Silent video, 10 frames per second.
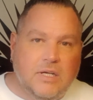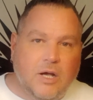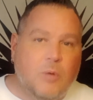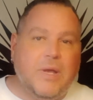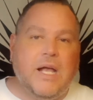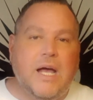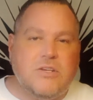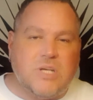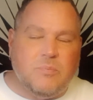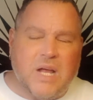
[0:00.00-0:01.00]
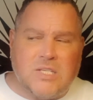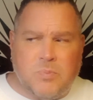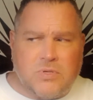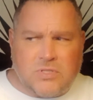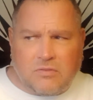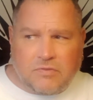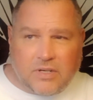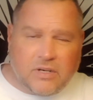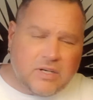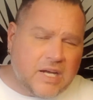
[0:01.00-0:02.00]
oh my gosh, I'm not supposed to
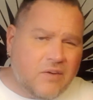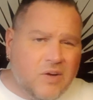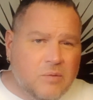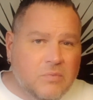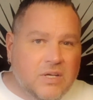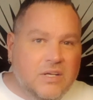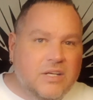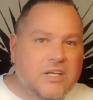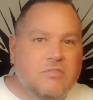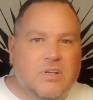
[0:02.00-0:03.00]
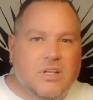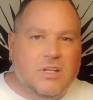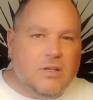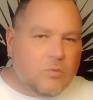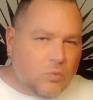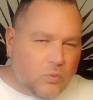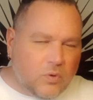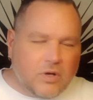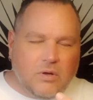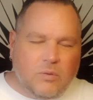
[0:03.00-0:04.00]
fear. And now I'm even
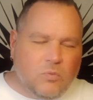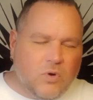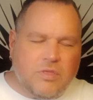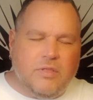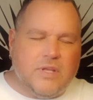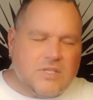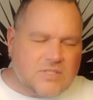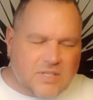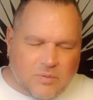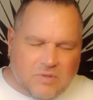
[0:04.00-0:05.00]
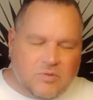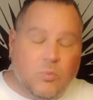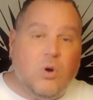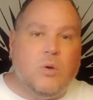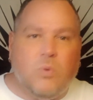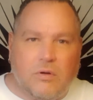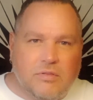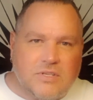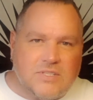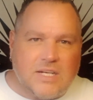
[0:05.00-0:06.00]
worthless. I'm even more
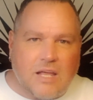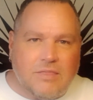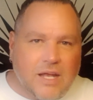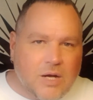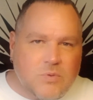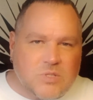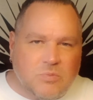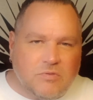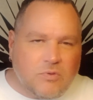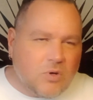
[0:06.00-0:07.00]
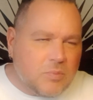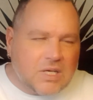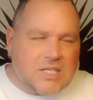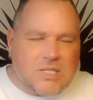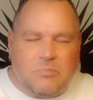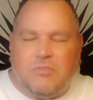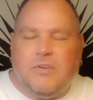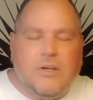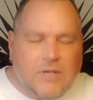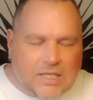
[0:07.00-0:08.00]
worthless than I thought I was before because I'm
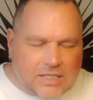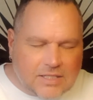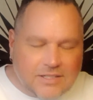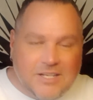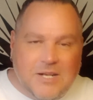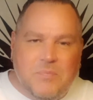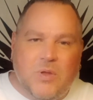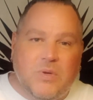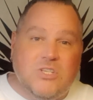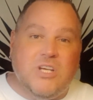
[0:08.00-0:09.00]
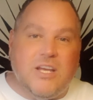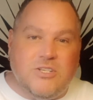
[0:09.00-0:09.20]
fearing. And we judge